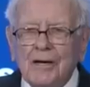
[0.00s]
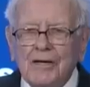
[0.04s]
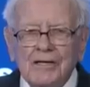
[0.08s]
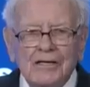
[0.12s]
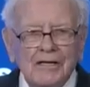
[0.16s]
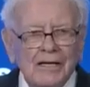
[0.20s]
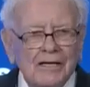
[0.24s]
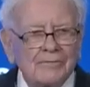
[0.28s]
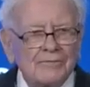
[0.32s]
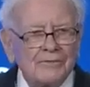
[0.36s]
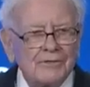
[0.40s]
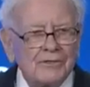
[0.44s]

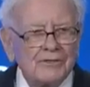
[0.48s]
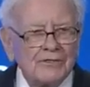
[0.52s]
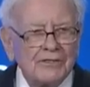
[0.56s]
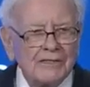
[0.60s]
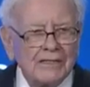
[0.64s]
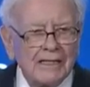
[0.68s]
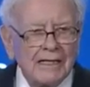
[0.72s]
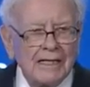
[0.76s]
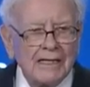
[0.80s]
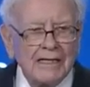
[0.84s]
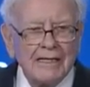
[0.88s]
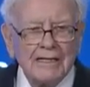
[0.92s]
enough to
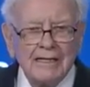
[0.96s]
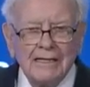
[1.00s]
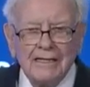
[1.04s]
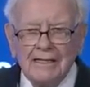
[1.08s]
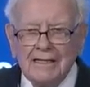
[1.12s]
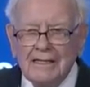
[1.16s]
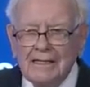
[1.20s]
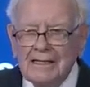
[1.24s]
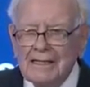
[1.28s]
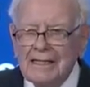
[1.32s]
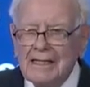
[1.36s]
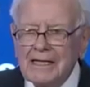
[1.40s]
see
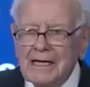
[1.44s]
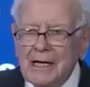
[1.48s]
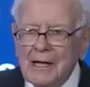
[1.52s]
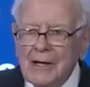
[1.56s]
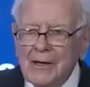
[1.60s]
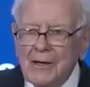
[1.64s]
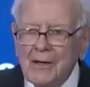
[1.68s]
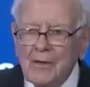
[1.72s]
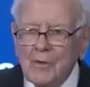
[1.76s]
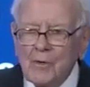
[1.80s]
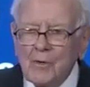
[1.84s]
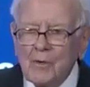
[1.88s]

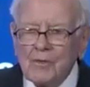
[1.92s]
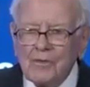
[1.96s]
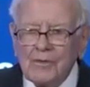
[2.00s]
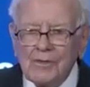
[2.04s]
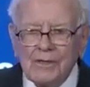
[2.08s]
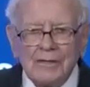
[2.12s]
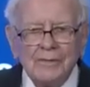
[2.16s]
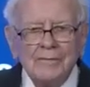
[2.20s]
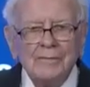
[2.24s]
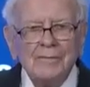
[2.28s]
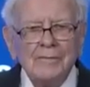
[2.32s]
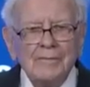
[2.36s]

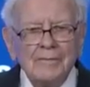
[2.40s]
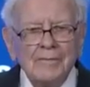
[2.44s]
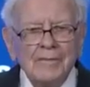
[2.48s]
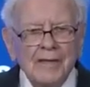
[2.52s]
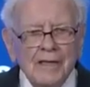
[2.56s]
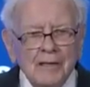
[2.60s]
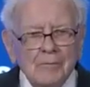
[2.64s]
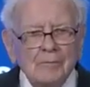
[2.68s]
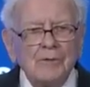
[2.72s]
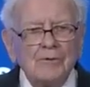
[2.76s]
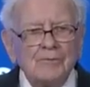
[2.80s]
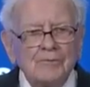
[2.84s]
that
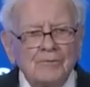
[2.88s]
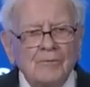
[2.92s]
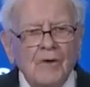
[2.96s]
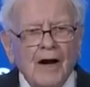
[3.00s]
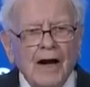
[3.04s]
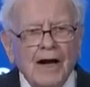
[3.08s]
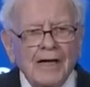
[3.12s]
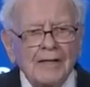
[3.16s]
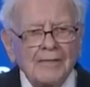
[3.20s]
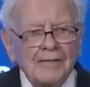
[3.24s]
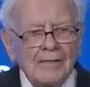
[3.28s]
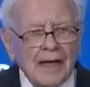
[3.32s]
he would
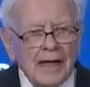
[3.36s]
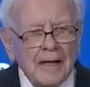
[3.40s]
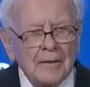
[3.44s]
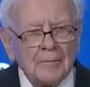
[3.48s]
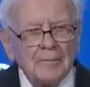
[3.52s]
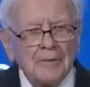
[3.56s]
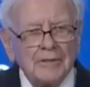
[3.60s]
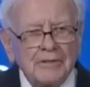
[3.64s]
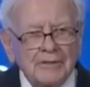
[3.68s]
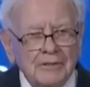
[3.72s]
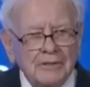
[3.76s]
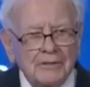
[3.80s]
find
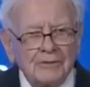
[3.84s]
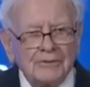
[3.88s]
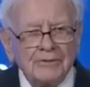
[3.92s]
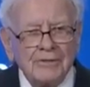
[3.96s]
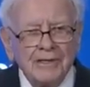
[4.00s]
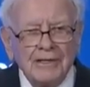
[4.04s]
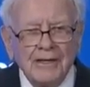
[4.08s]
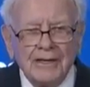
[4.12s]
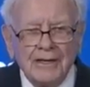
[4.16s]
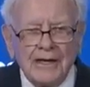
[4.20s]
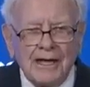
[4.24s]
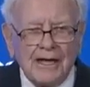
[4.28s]
that business.
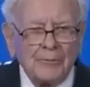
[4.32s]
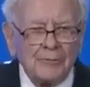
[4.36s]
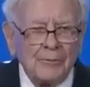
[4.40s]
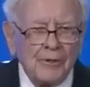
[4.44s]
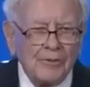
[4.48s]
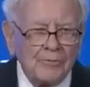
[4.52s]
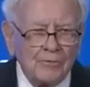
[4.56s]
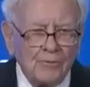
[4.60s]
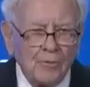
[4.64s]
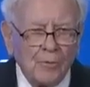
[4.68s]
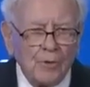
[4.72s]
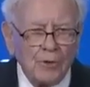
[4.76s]

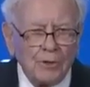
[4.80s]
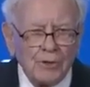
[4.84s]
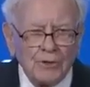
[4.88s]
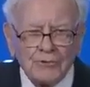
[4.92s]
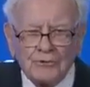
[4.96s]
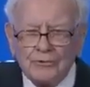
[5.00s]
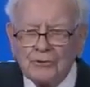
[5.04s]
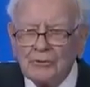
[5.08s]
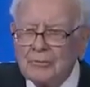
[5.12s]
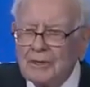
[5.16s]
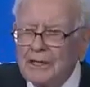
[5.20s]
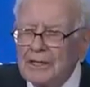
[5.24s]
Henry Ford,
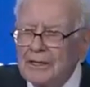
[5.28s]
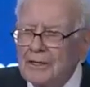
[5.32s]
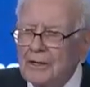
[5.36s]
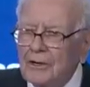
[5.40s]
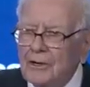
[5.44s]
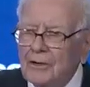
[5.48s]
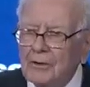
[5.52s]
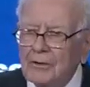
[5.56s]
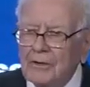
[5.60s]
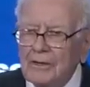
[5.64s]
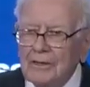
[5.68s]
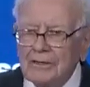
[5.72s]
as you may
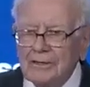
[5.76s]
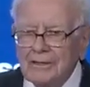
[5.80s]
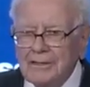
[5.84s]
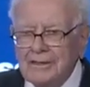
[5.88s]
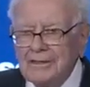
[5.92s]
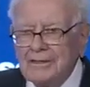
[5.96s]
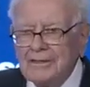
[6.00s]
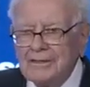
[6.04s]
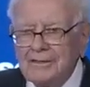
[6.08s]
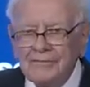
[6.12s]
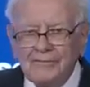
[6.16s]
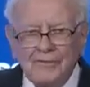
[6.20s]
know,
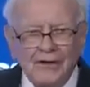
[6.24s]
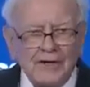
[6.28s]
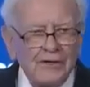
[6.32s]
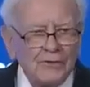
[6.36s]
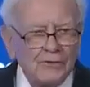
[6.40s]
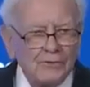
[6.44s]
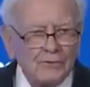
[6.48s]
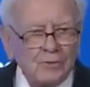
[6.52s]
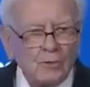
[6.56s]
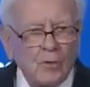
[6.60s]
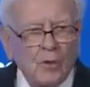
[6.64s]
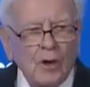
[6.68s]

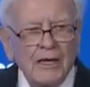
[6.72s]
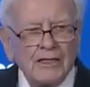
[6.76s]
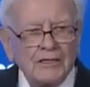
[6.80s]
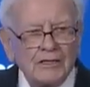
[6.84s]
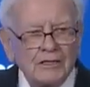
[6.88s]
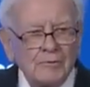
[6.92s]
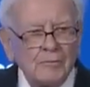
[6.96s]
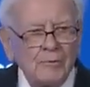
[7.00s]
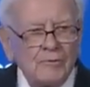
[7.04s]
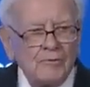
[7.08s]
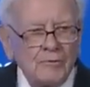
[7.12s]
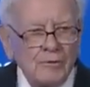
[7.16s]
failed
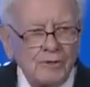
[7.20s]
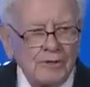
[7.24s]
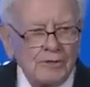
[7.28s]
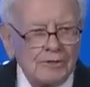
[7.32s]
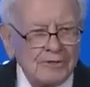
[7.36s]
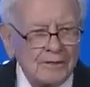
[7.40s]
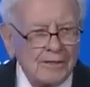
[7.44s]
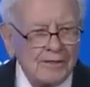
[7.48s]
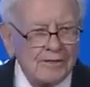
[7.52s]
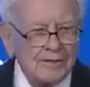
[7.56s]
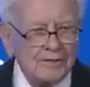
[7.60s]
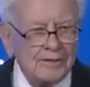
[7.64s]
twice before he
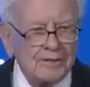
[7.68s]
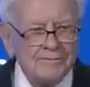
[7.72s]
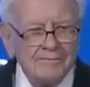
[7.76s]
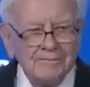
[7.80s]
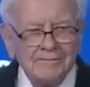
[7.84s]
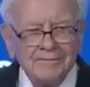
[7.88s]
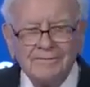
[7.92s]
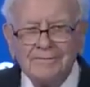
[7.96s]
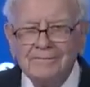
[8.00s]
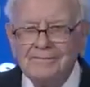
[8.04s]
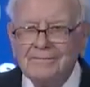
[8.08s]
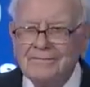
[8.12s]
started the
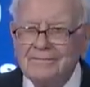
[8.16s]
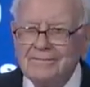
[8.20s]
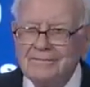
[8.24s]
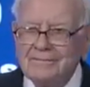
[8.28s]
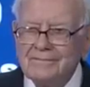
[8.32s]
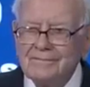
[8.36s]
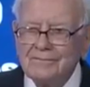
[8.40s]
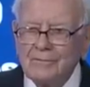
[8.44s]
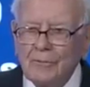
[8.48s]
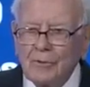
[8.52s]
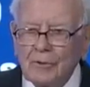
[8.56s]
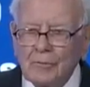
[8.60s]

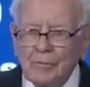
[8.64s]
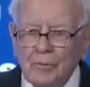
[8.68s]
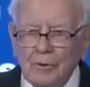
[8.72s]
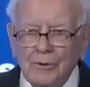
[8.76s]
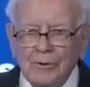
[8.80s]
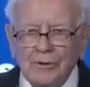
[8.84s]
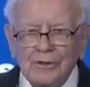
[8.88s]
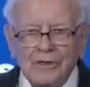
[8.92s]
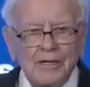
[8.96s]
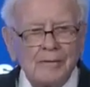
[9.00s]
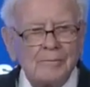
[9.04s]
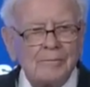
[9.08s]
Ford
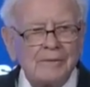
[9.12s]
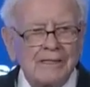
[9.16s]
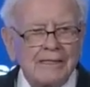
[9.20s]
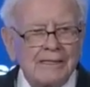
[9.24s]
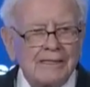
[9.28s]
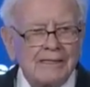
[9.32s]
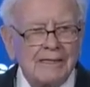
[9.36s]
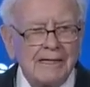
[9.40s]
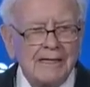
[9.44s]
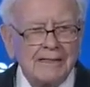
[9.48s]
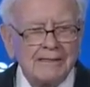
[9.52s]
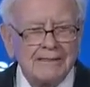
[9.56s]
Motor Company
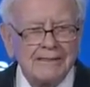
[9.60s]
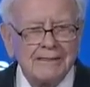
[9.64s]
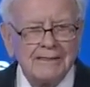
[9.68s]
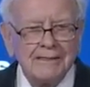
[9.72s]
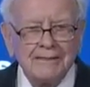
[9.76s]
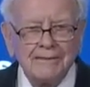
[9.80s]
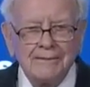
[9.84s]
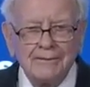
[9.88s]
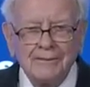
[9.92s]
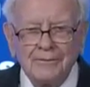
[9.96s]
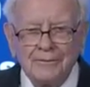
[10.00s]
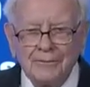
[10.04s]
in
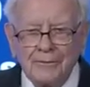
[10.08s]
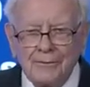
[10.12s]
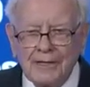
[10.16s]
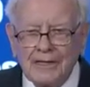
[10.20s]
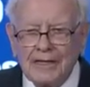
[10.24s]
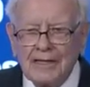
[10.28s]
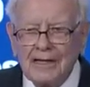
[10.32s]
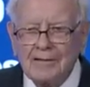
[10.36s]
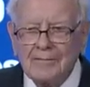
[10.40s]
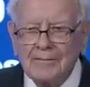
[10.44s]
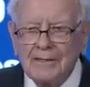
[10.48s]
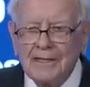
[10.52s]

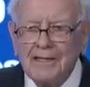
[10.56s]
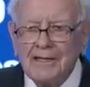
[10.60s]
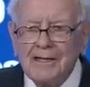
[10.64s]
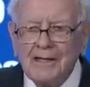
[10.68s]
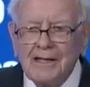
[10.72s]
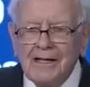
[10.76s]
1903. I mean,